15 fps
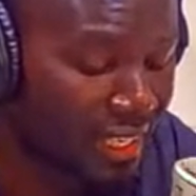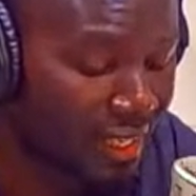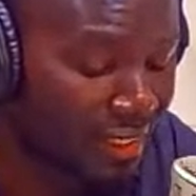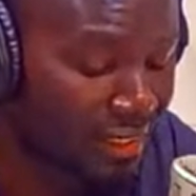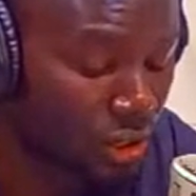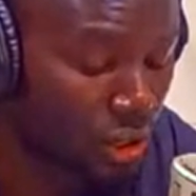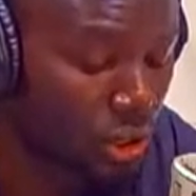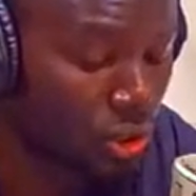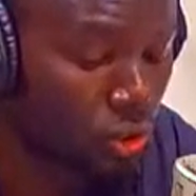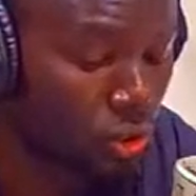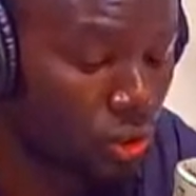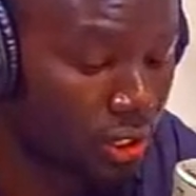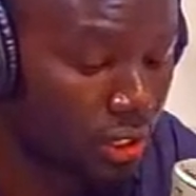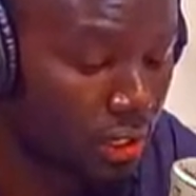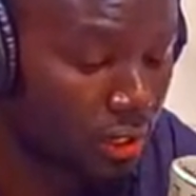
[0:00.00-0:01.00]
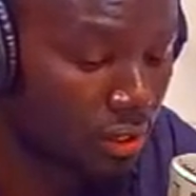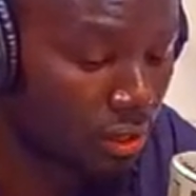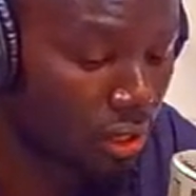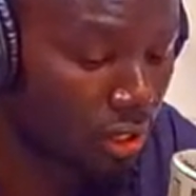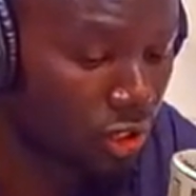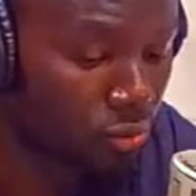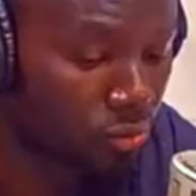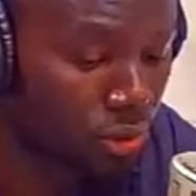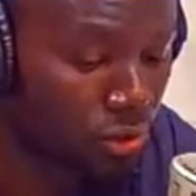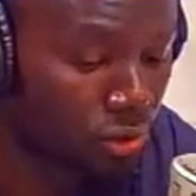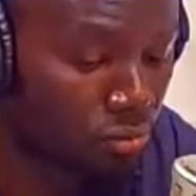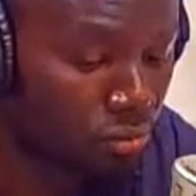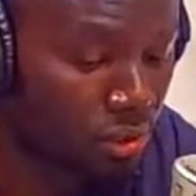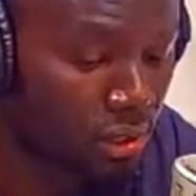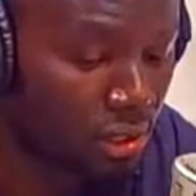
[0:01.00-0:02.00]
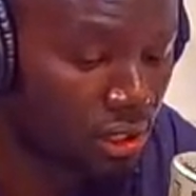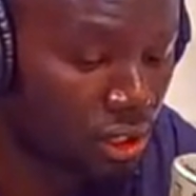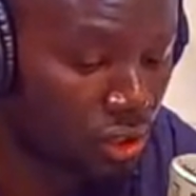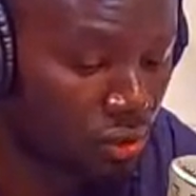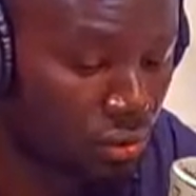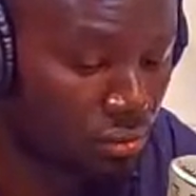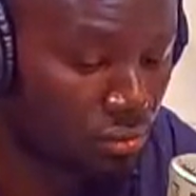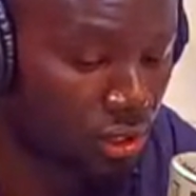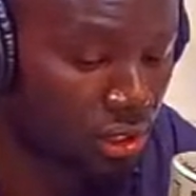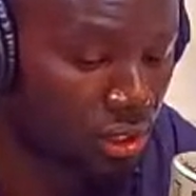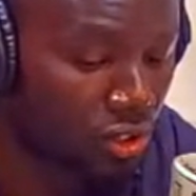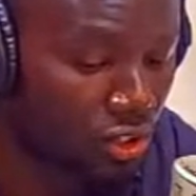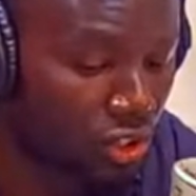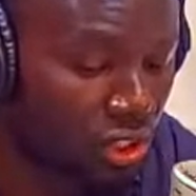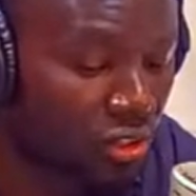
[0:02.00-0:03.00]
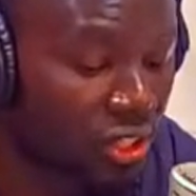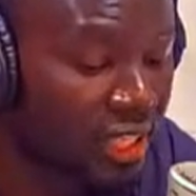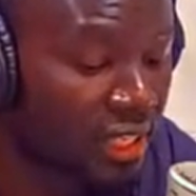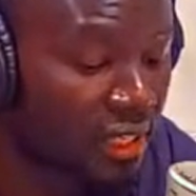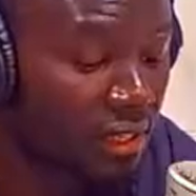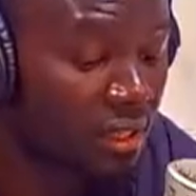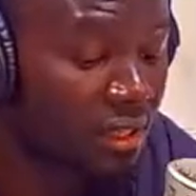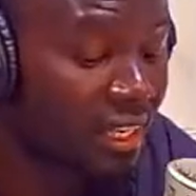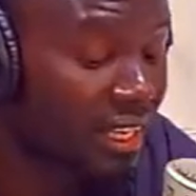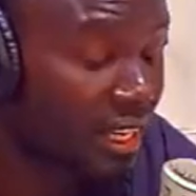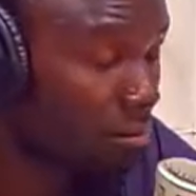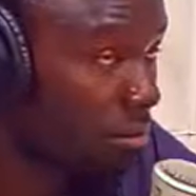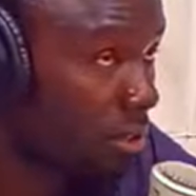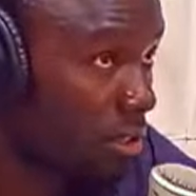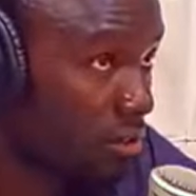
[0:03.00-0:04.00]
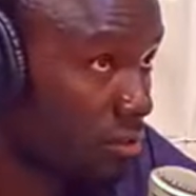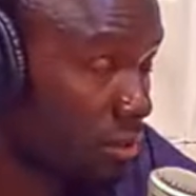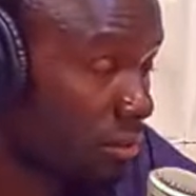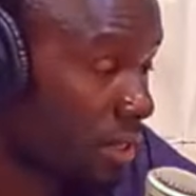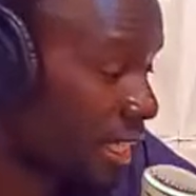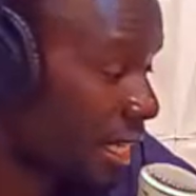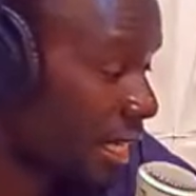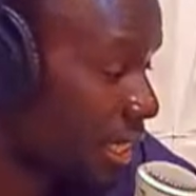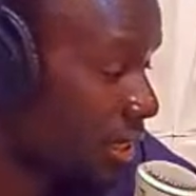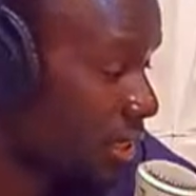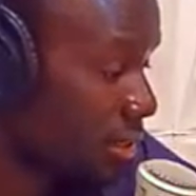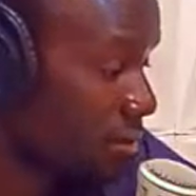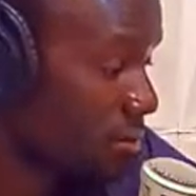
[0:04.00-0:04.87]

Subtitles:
schools and hospital buildings from the colonial era are crumbling from neglect.